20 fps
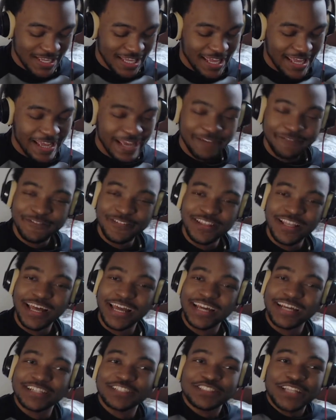I feel like I
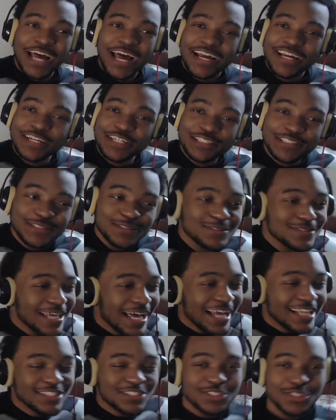could, I could do
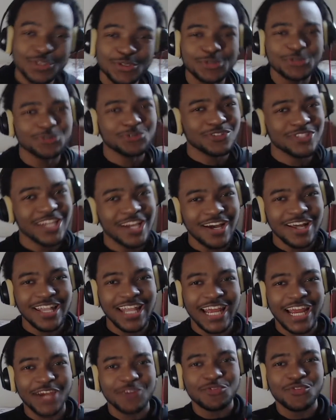that too, y'all.
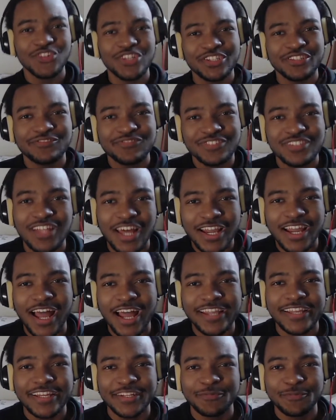I really feel like I
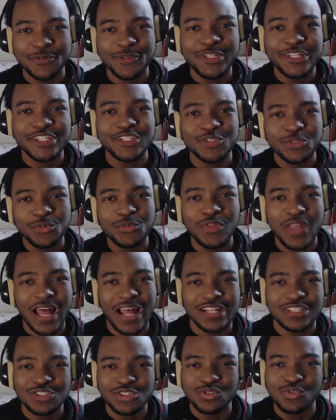can really do
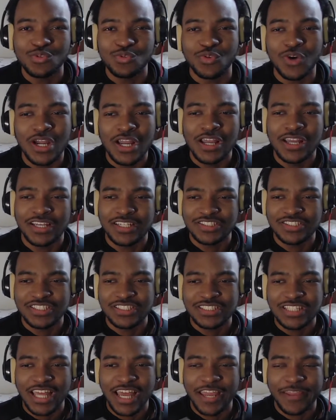that too. It's just
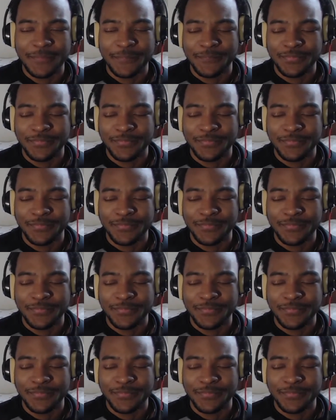like,